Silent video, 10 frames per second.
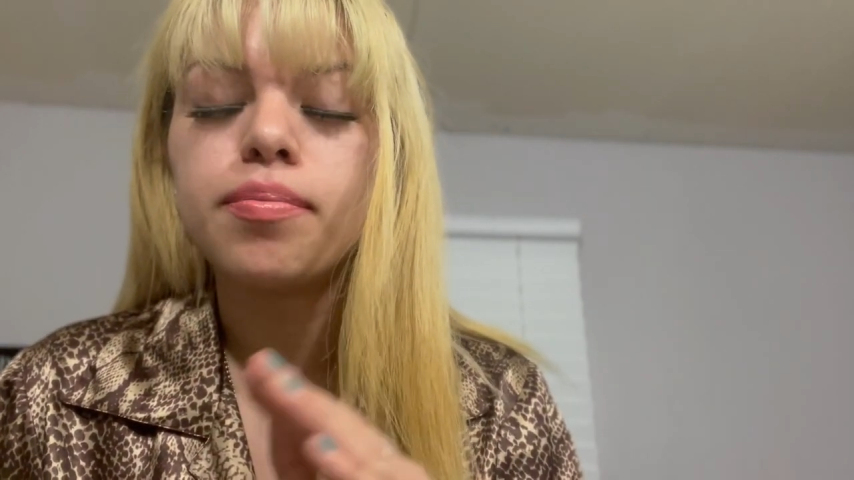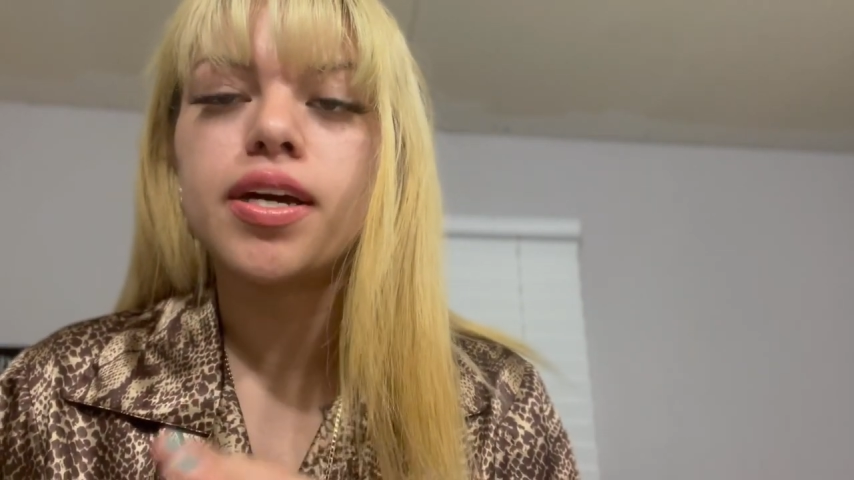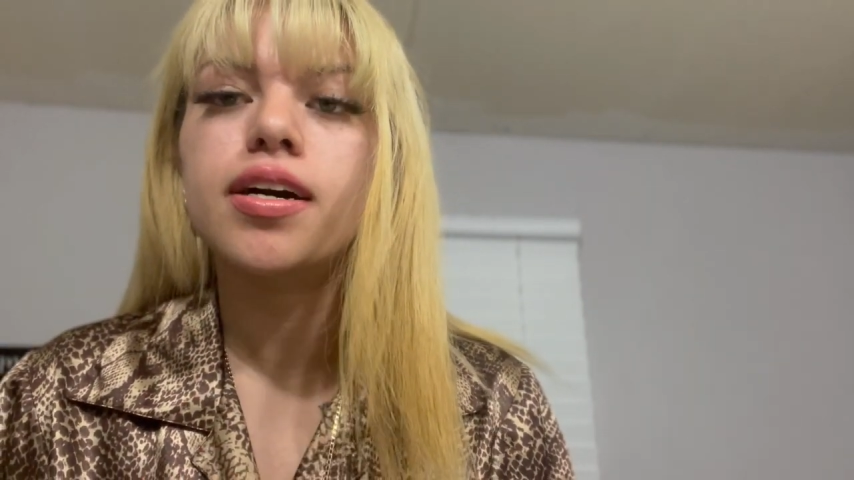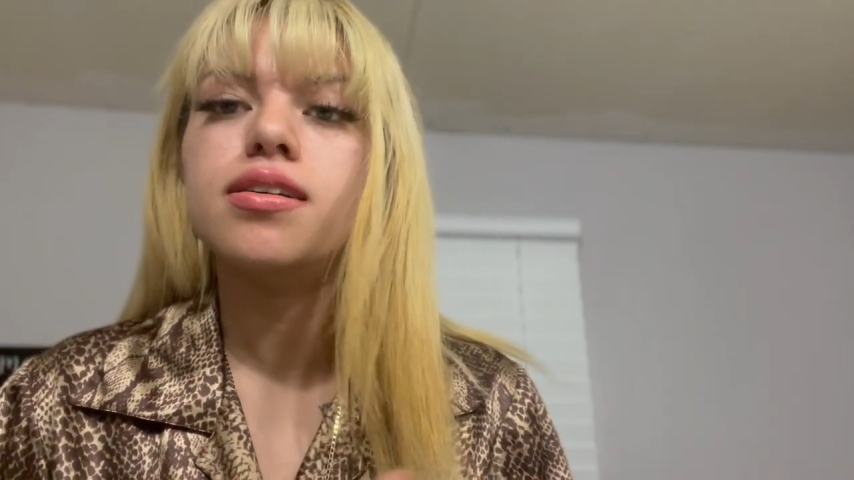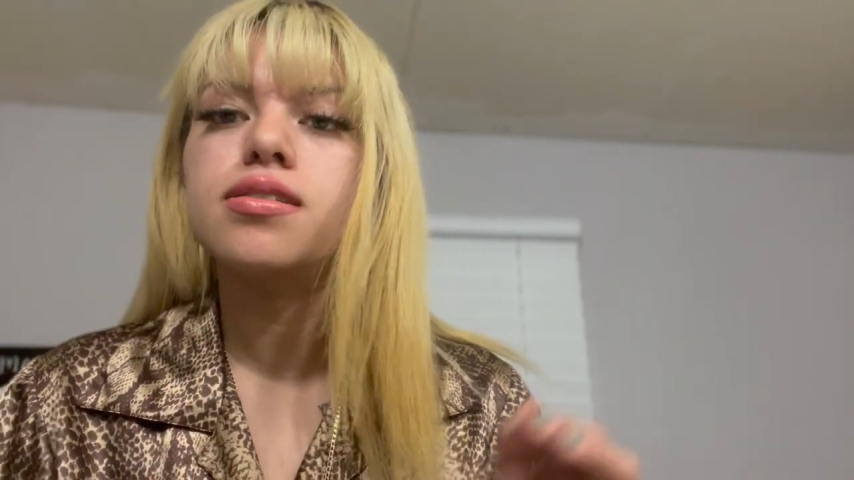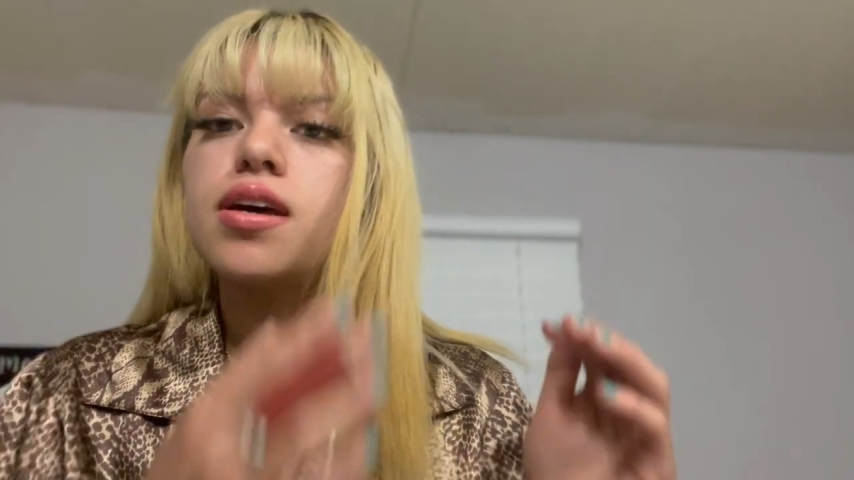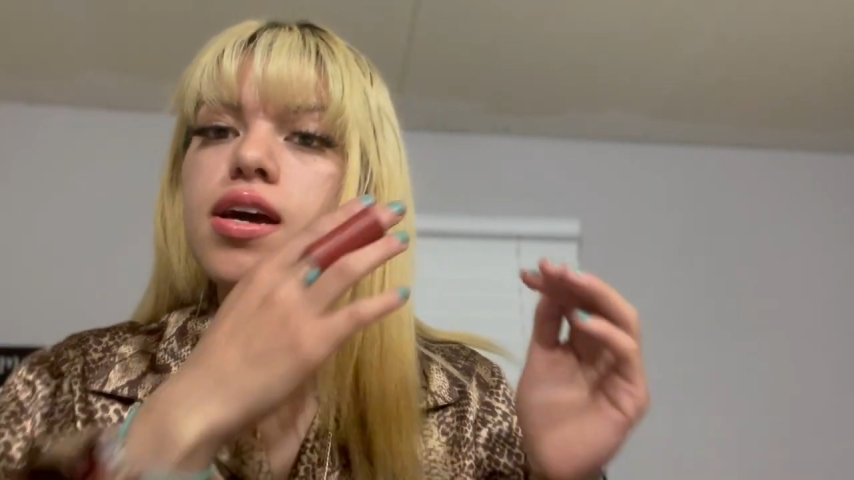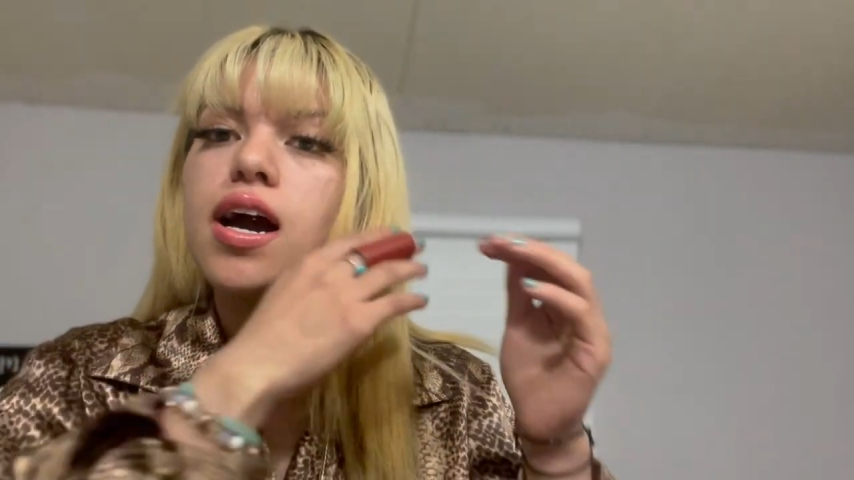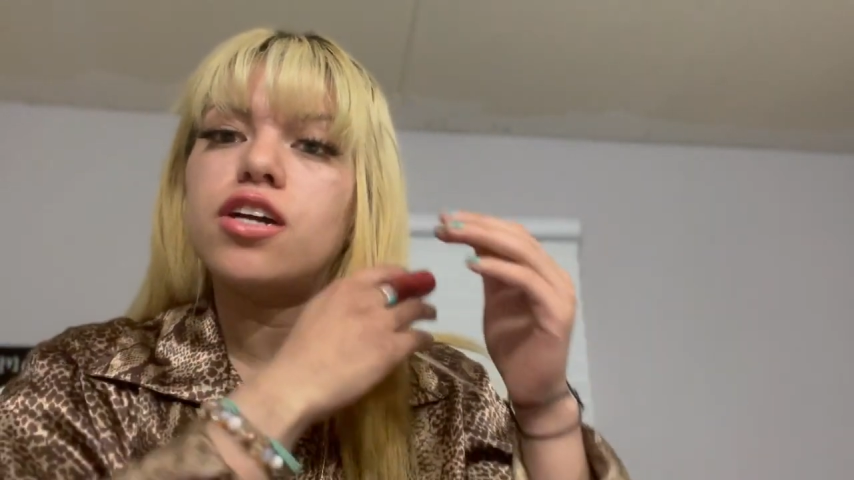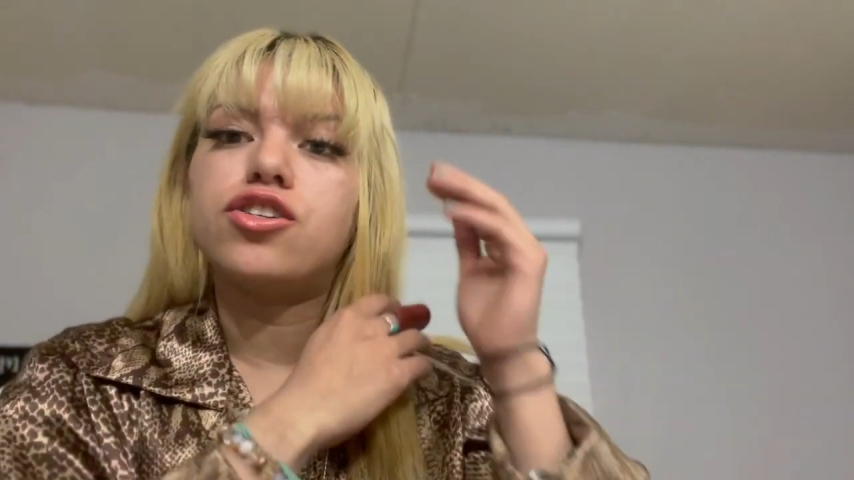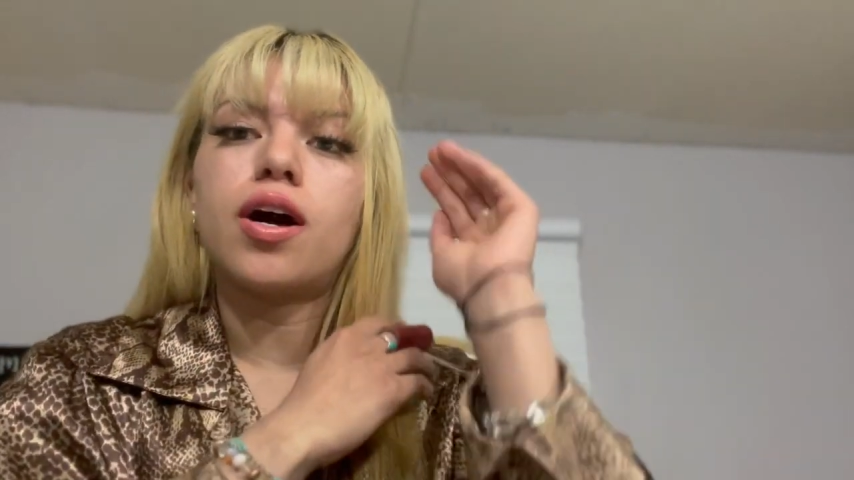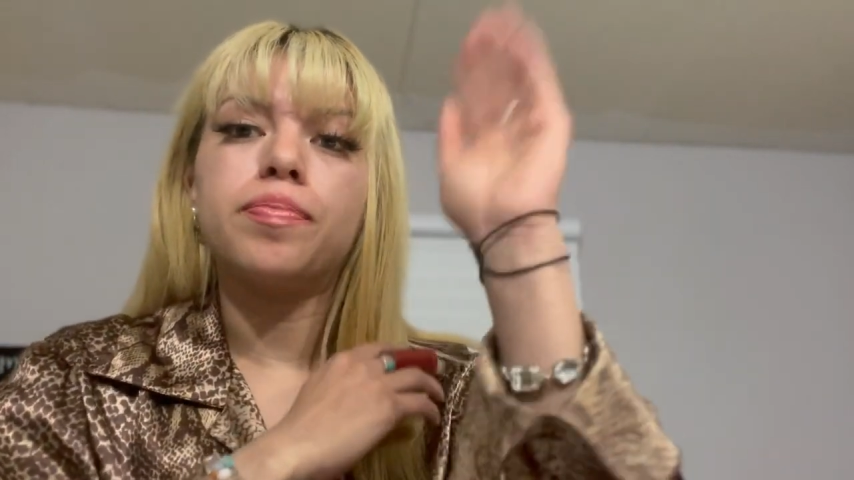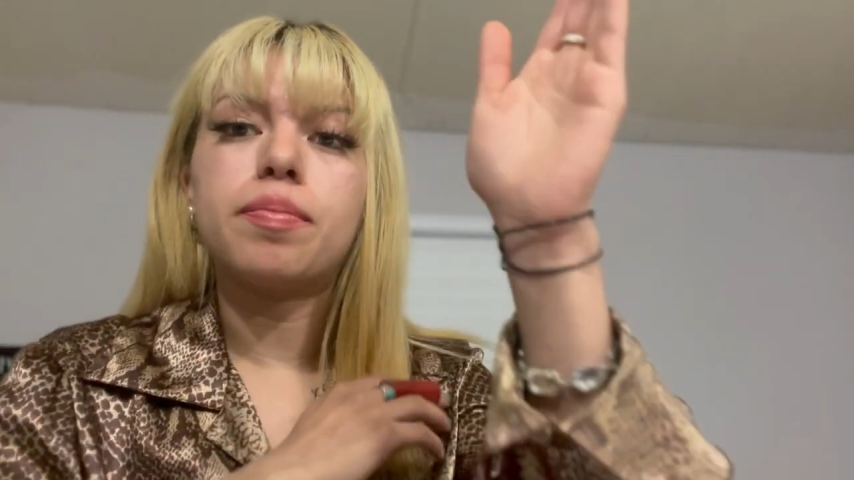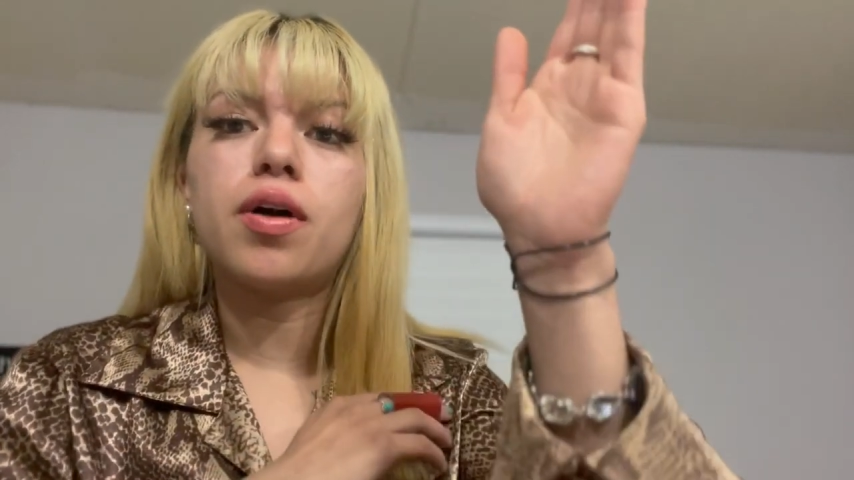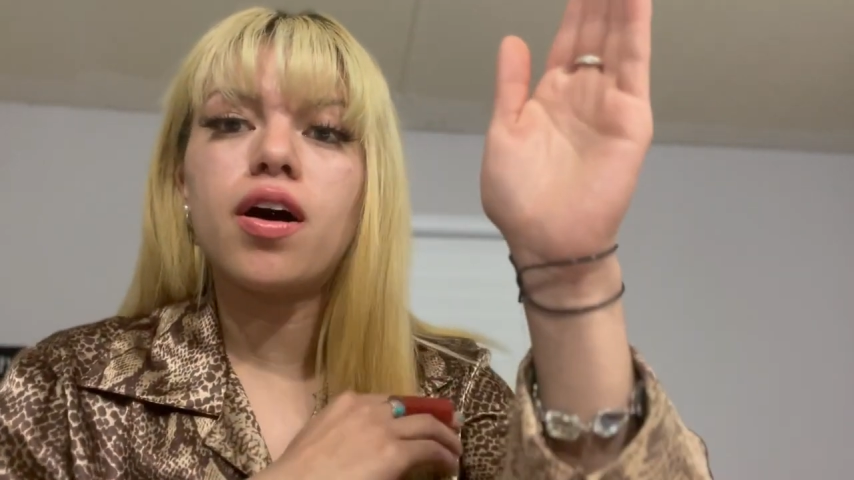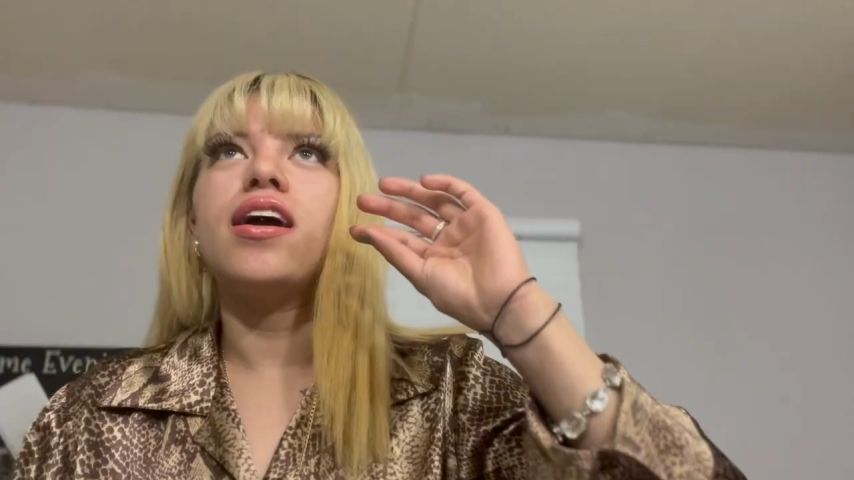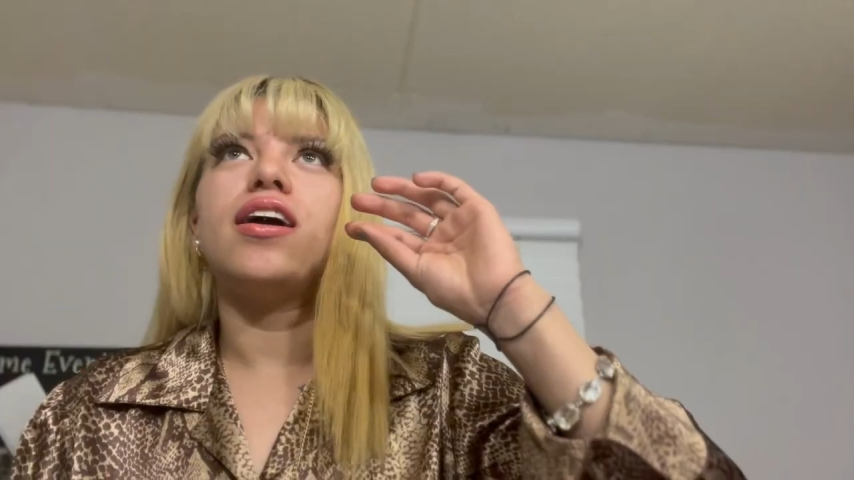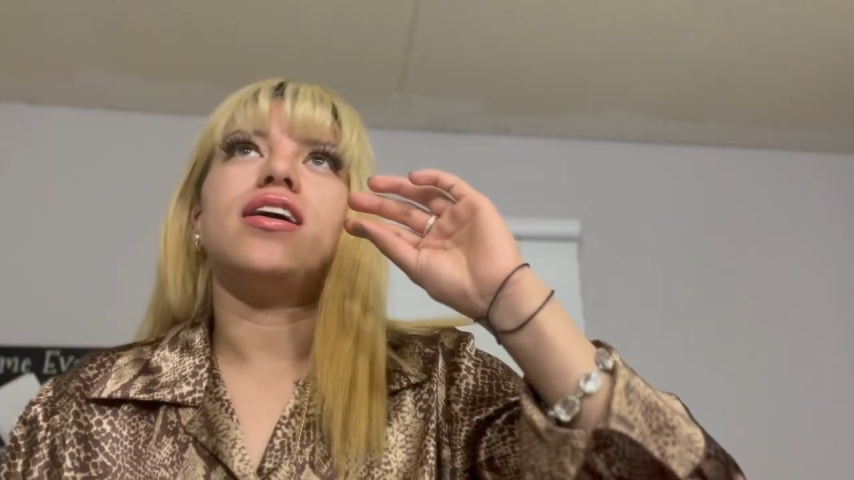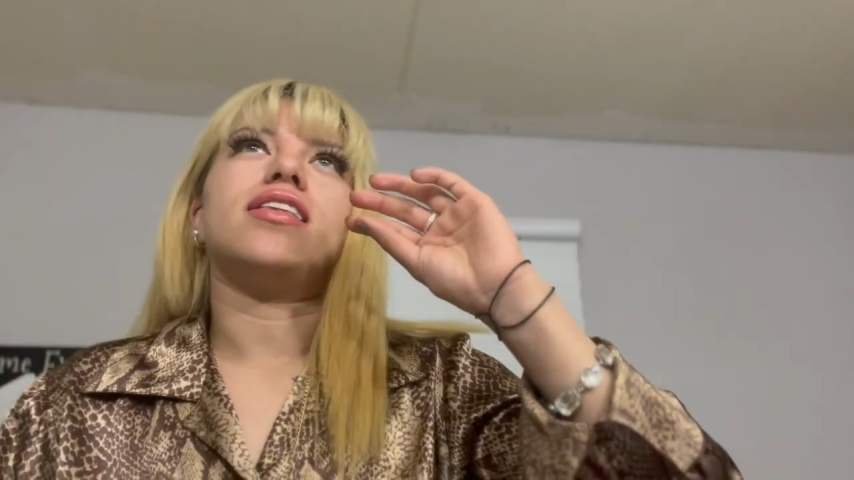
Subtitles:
because I dropped them off.